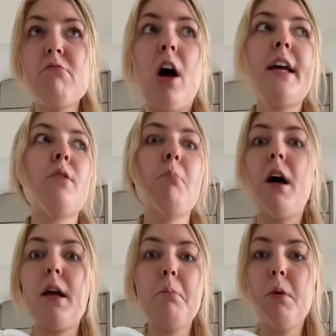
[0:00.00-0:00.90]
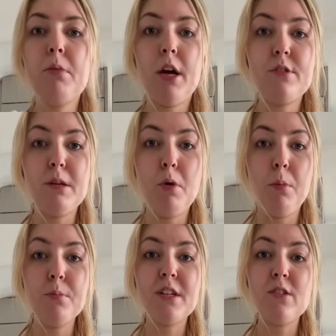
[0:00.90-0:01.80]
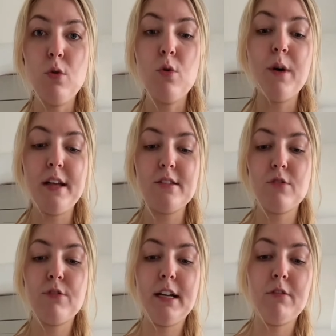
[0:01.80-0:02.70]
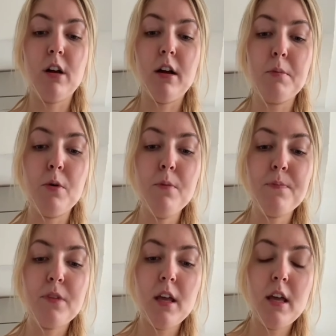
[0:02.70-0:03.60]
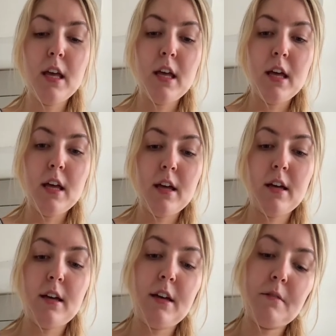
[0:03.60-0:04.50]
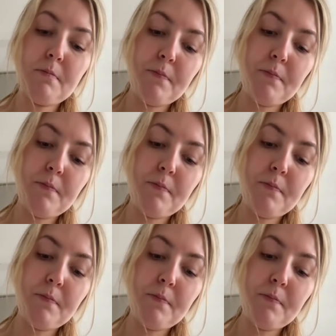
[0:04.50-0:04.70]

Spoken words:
my Mum Cozy pumps, it's always really reliable. But